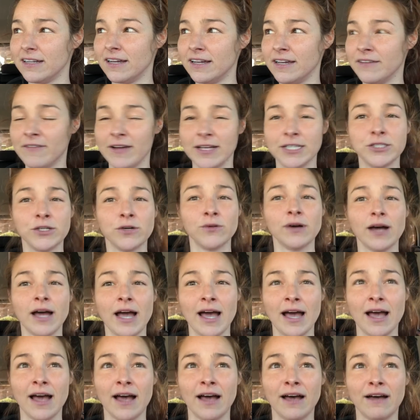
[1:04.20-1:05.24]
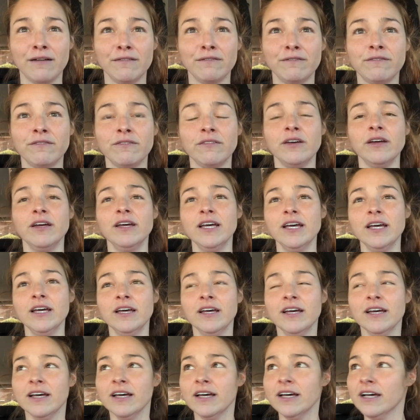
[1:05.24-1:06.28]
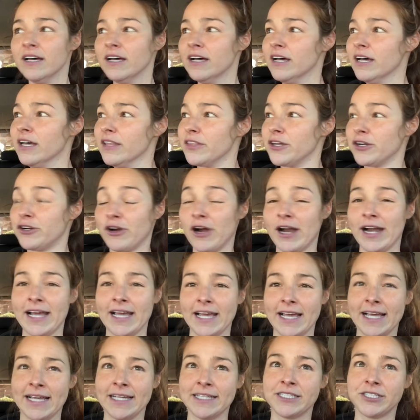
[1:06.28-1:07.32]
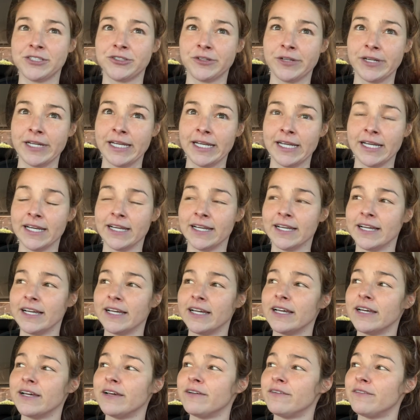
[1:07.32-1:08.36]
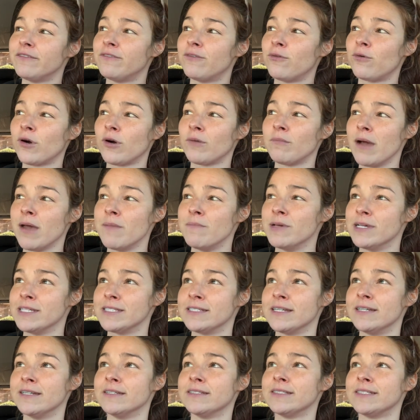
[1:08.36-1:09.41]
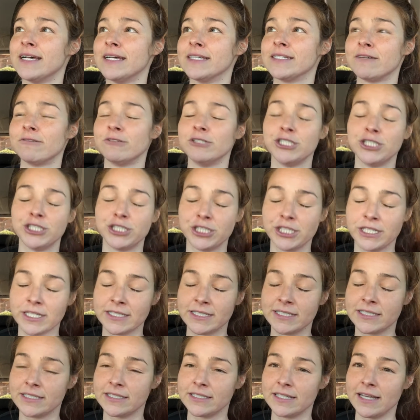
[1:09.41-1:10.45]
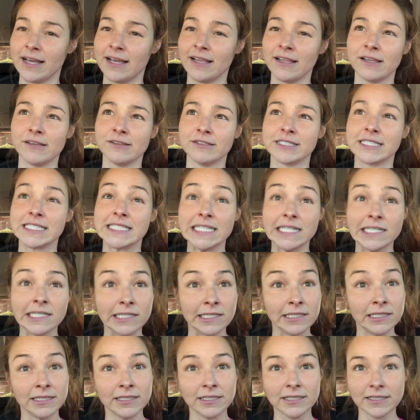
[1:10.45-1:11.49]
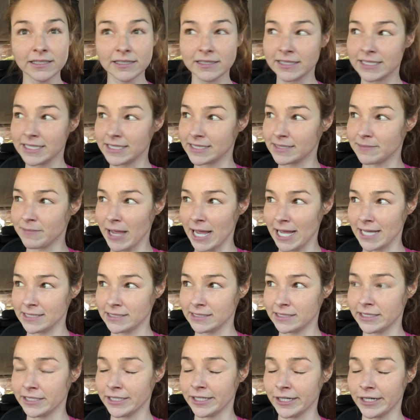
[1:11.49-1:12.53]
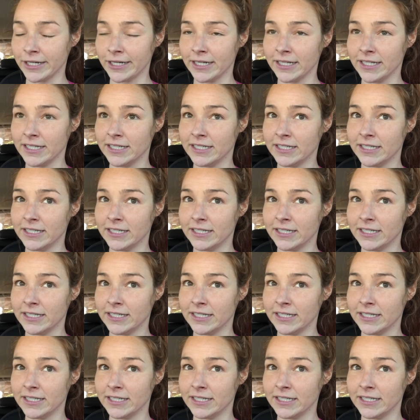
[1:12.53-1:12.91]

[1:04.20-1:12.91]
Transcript: if I don't have the credit history for my business, as I was just LLC'd this past year.